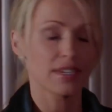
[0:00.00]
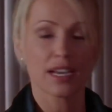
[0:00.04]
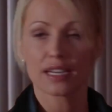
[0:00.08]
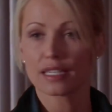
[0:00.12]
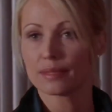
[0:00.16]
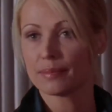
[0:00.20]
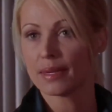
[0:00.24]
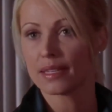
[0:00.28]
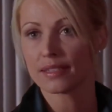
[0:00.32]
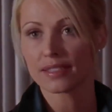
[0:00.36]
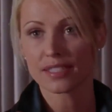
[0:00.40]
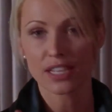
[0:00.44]
we've
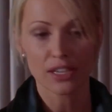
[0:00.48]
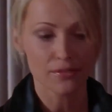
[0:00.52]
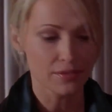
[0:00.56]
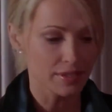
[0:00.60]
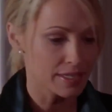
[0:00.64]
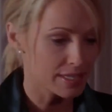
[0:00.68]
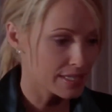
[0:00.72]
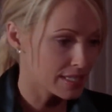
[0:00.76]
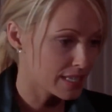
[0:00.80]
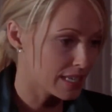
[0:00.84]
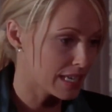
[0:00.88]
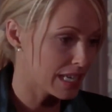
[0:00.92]
talked about
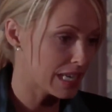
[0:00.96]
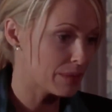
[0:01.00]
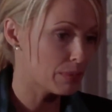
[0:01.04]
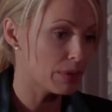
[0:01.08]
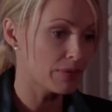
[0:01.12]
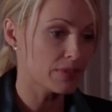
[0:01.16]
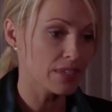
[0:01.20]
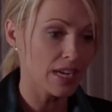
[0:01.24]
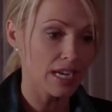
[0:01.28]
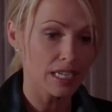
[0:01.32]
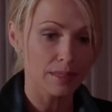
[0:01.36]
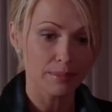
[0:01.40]
self
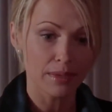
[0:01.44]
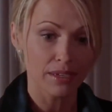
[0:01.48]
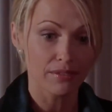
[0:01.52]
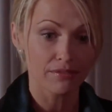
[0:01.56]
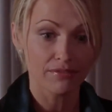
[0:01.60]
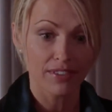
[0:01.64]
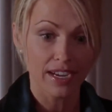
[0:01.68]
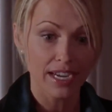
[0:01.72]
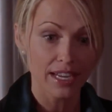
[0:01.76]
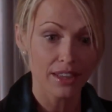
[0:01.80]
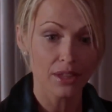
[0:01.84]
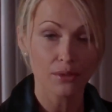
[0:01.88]
esteem, we've talked
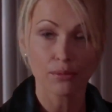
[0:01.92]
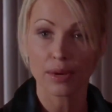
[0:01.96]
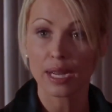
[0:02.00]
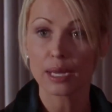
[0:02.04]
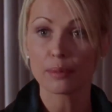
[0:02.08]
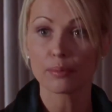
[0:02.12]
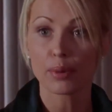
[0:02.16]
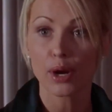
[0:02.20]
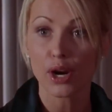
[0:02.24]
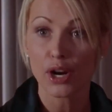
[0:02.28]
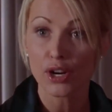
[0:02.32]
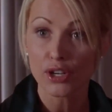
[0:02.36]
about finding the
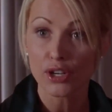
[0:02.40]
right